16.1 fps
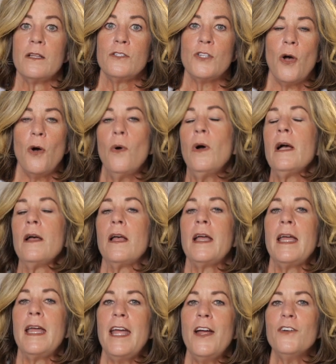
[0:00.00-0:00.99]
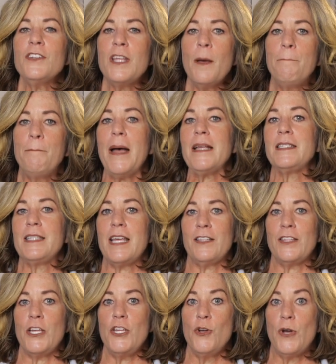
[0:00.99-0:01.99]
So here's the best
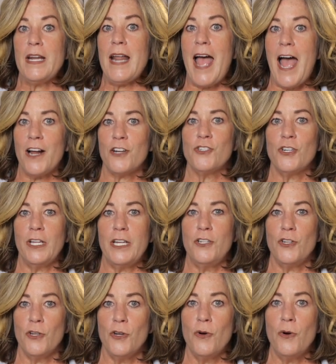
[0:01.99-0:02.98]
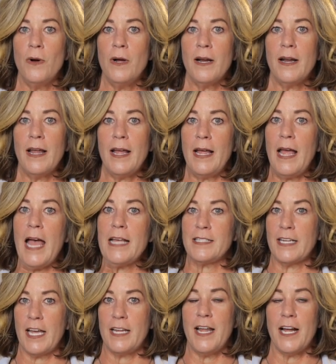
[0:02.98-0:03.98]
thing that you could actually do as
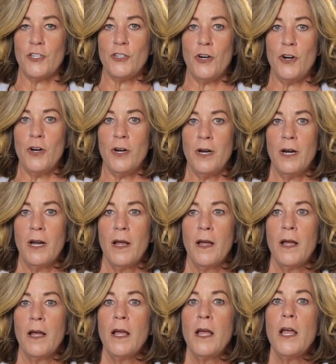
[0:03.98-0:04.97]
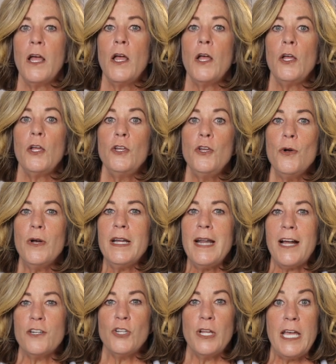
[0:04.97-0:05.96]
a connector. You could
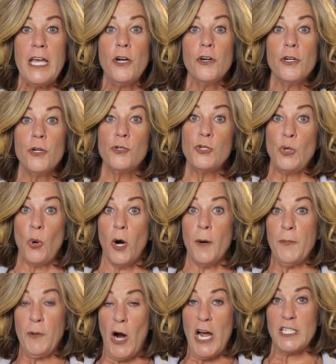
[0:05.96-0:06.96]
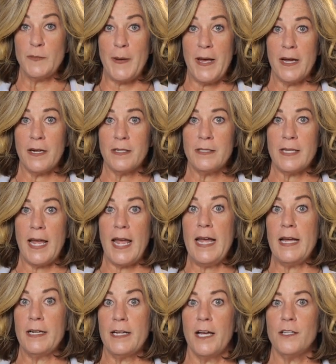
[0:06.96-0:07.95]
actually introduce your prospects
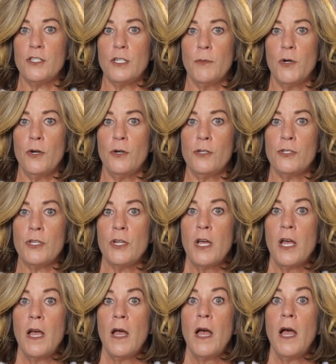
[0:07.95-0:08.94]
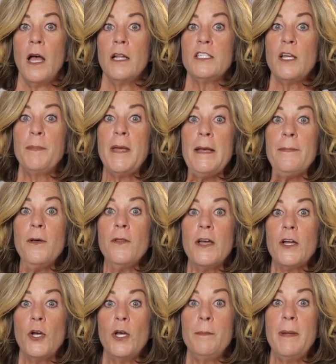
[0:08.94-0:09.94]
and customers to people
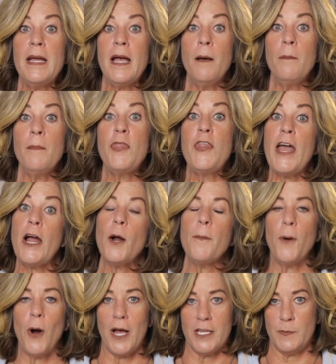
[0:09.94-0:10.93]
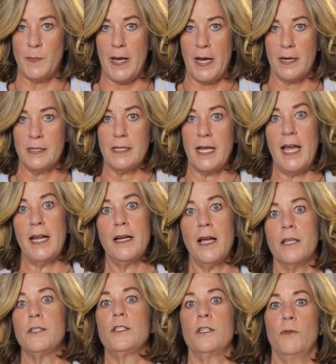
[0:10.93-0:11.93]
that could become their prospects and
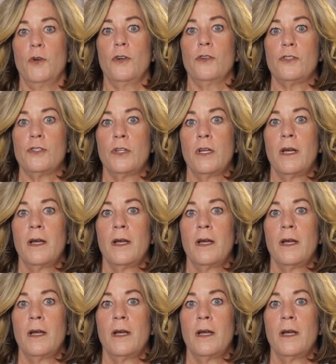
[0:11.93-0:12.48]
customers.